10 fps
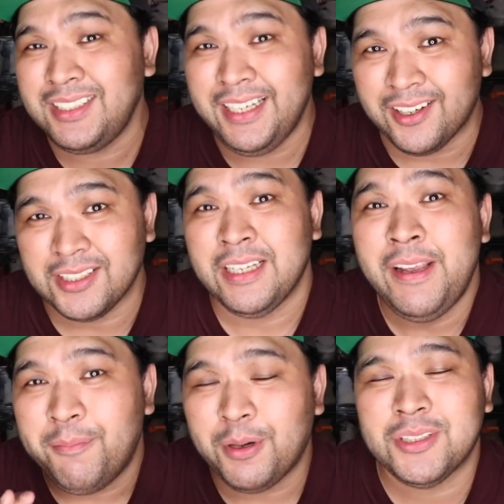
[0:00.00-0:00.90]
sneakers,
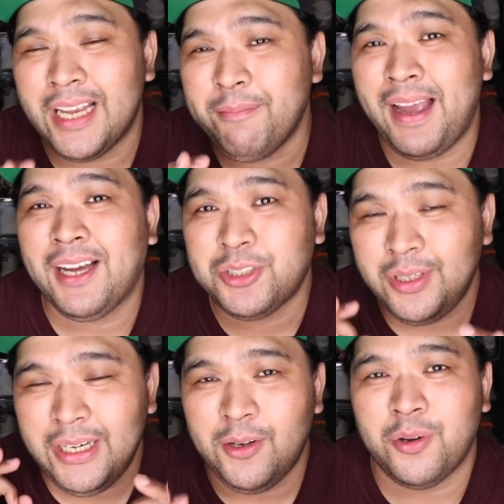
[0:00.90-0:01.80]
because I'm
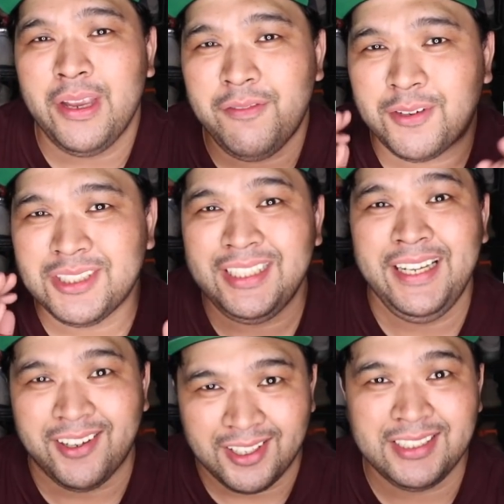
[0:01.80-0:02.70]
actually looking for
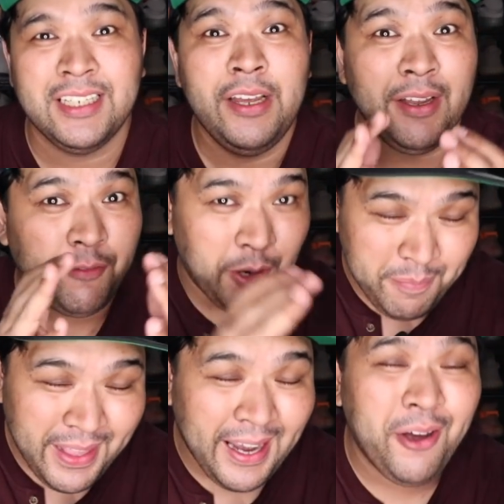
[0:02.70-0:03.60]
sneakers
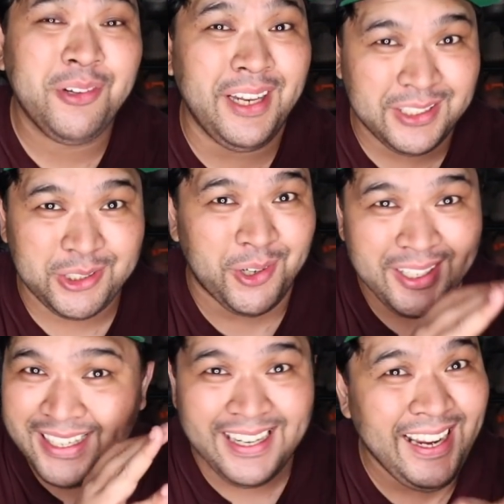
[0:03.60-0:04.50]
from the outlet
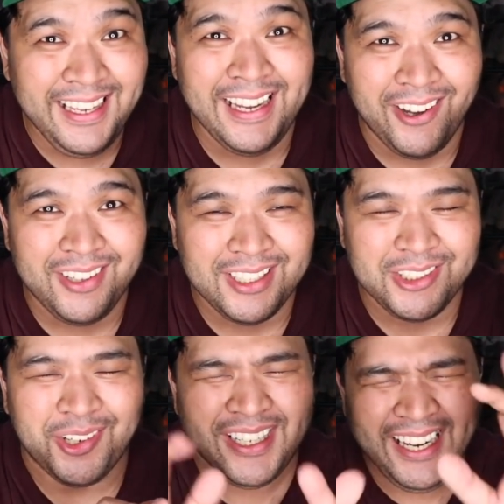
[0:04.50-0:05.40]
store, the Nike outlet store.